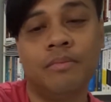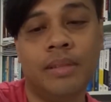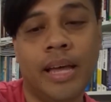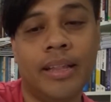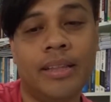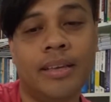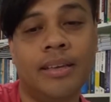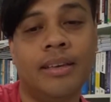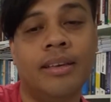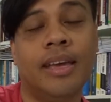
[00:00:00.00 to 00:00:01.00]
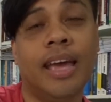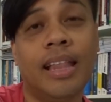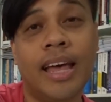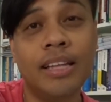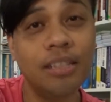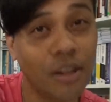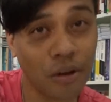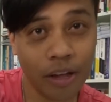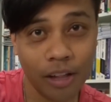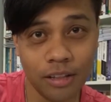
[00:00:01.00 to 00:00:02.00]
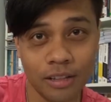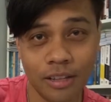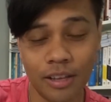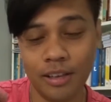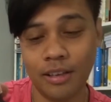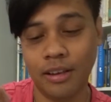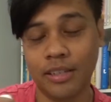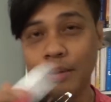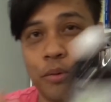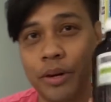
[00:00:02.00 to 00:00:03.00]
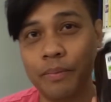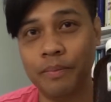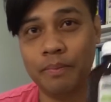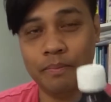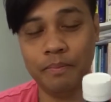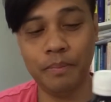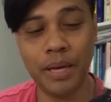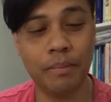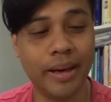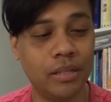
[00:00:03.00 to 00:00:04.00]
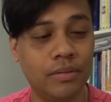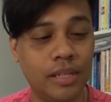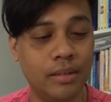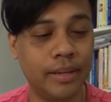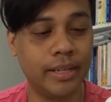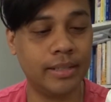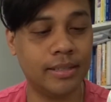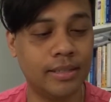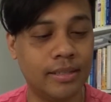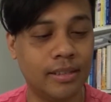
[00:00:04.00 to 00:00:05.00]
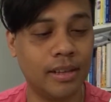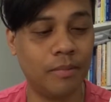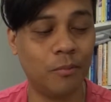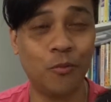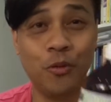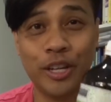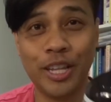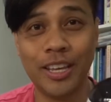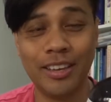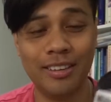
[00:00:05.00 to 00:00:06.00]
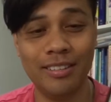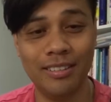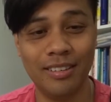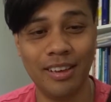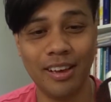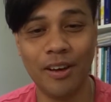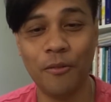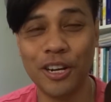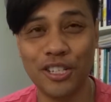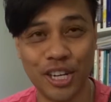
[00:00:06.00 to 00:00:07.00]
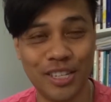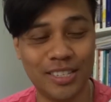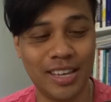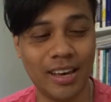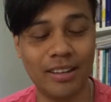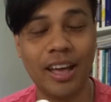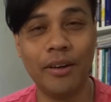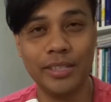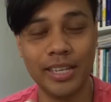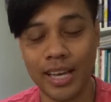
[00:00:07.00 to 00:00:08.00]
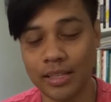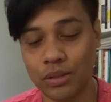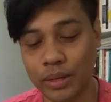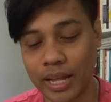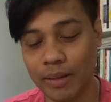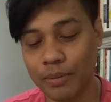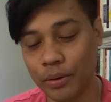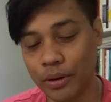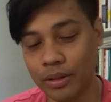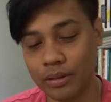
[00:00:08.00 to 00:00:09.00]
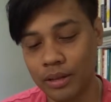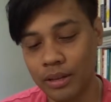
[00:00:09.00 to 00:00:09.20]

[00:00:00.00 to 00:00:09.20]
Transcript: like the calendula oil, because I bought a big batch of this because I want to check this out. I was gonna get sweet almond oil,